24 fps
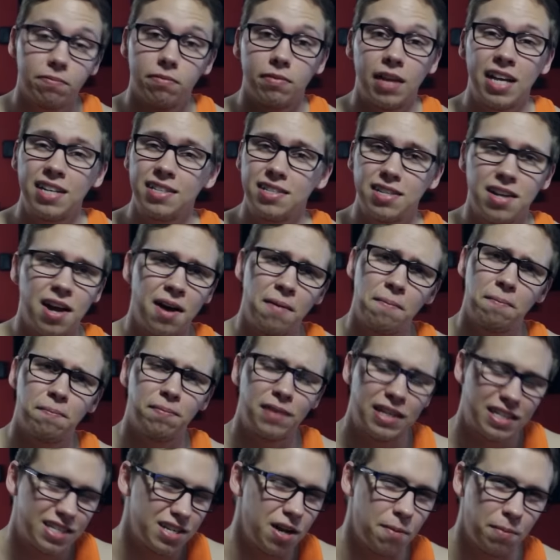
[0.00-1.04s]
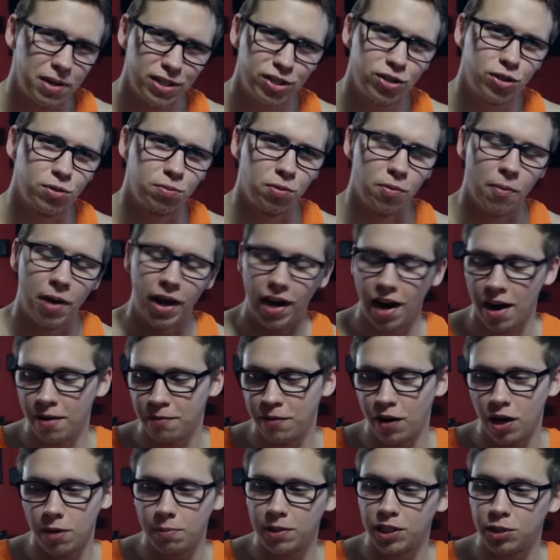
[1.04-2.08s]
That's not my Superman. I'm
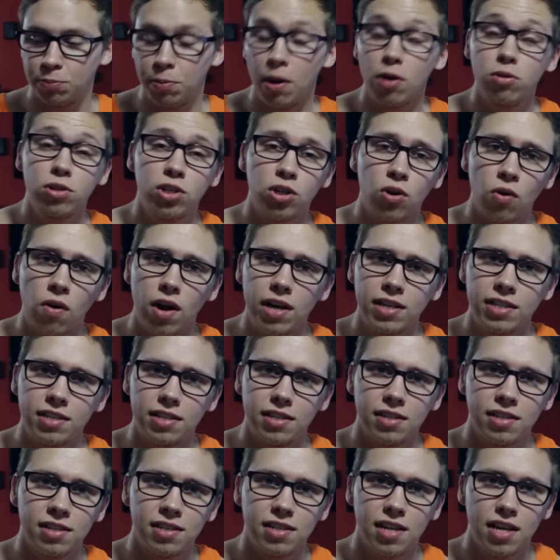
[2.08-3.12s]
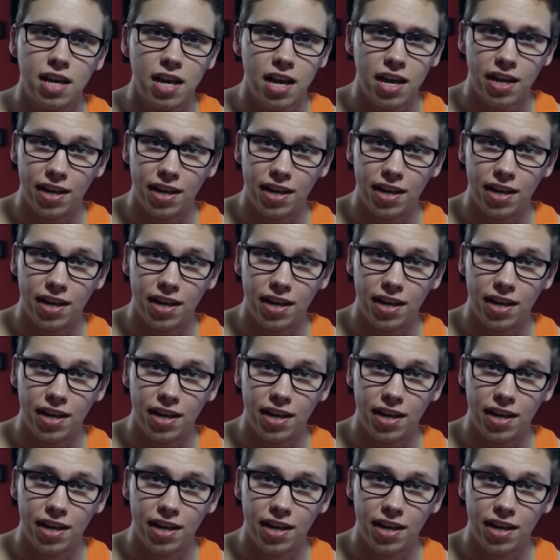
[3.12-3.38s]
very much post-crisis,